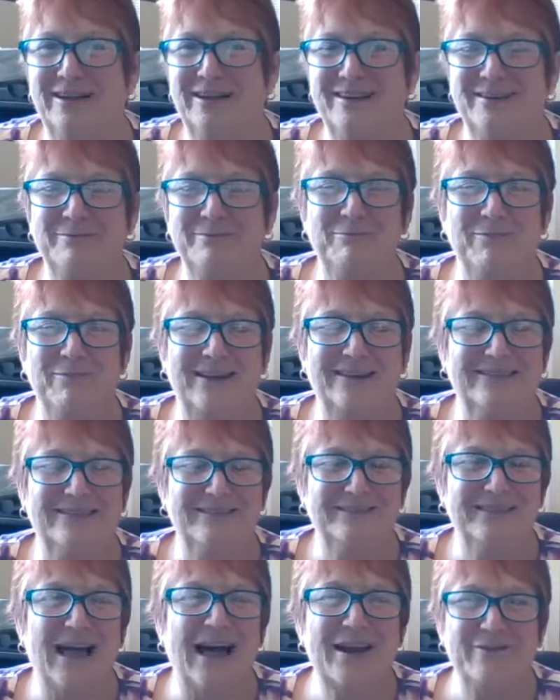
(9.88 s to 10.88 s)
a
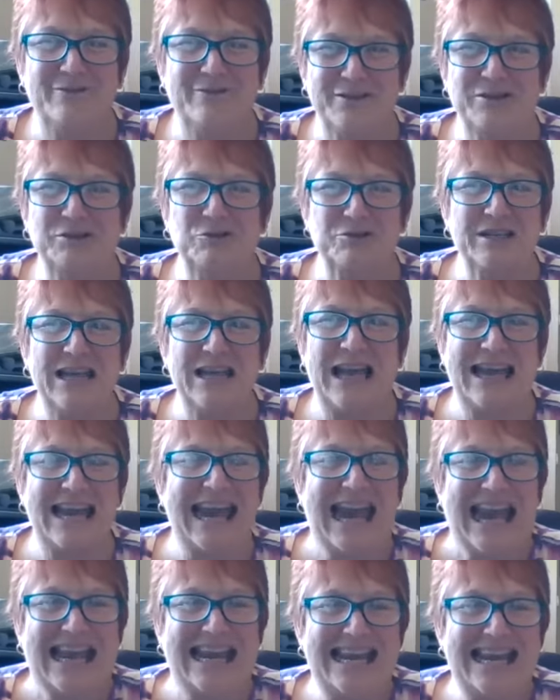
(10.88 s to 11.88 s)
lot of us are day
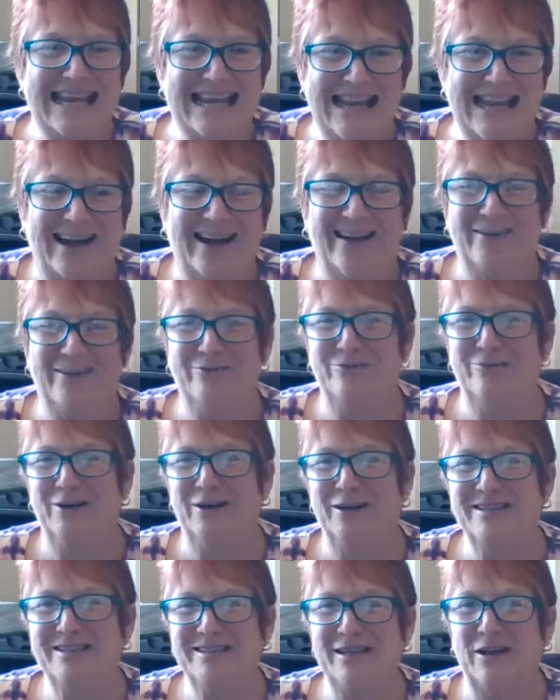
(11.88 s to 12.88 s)
80 of
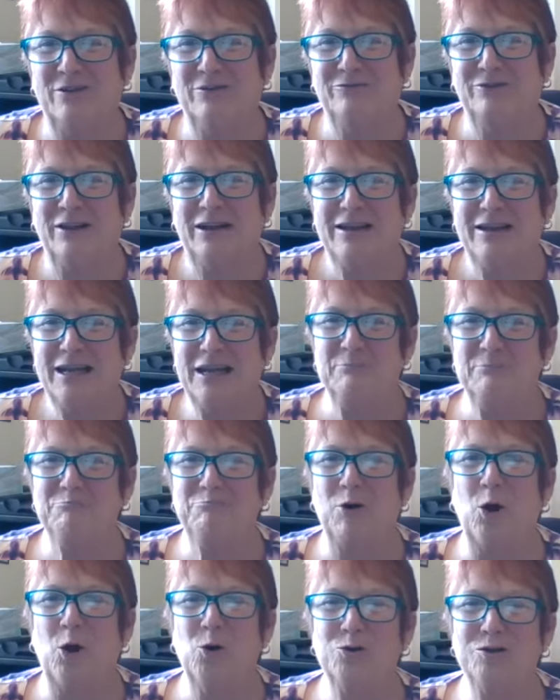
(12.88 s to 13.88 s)

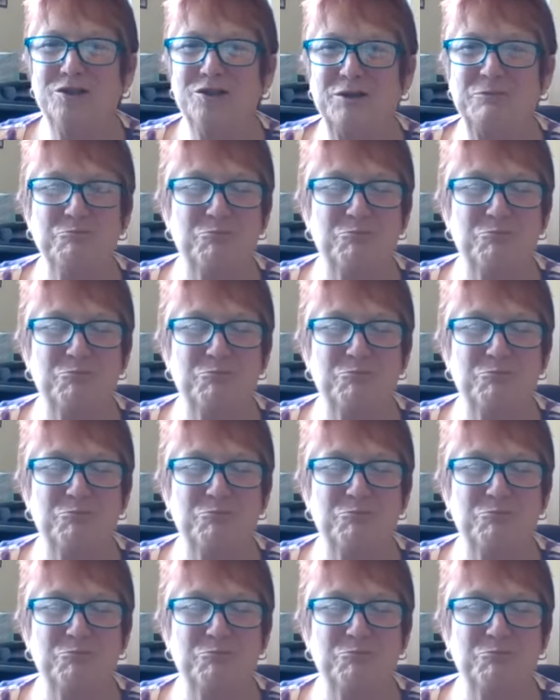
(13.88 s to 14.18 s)
self-imposed